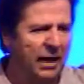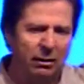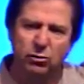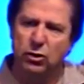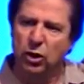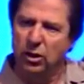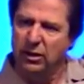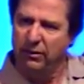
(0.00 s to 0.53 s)
That was
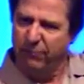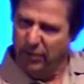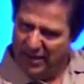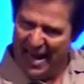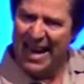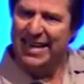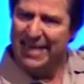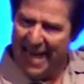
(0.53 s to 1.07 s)
good for
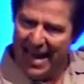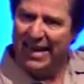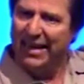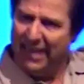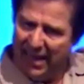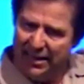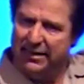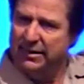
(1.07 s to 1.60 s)
that day
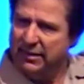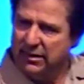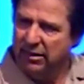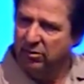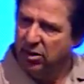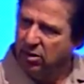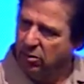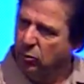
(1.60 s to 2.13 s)
in
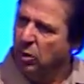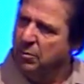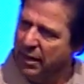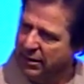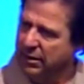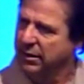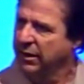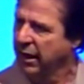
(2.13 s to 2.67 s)
1973. What
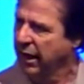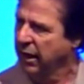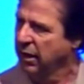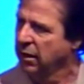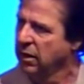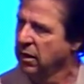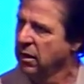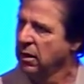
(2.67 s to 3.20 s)
about today?
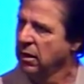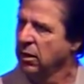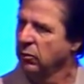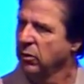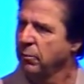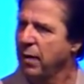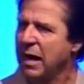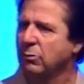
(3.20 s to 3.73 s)
When
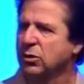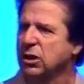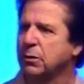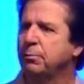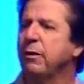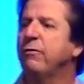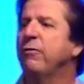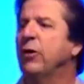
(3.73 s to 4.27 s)
the Bible says
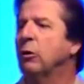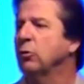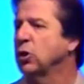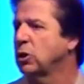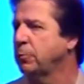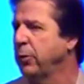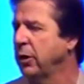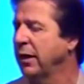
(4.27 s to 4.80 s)
be filled with the
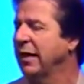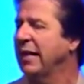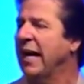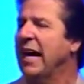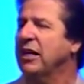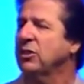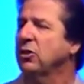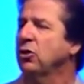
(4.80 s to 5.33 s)
Spirit, it
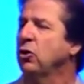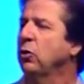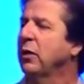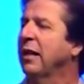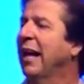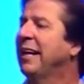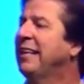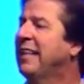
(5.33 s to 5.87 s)
has to do with
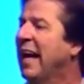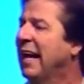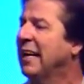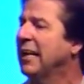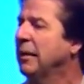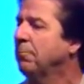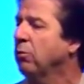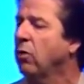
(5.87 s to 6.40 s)
a
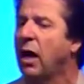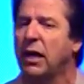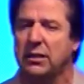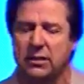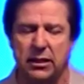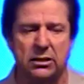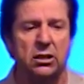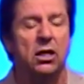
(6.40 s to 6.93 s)
daily
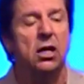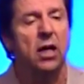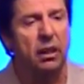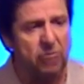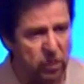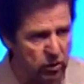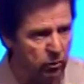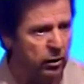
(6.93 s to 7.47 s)
process
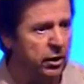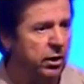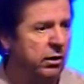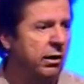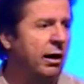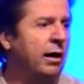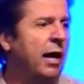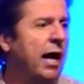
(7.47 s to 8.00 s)
of surrendering
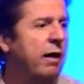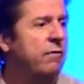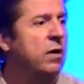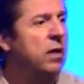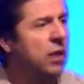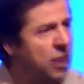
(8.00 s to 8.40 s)
our life,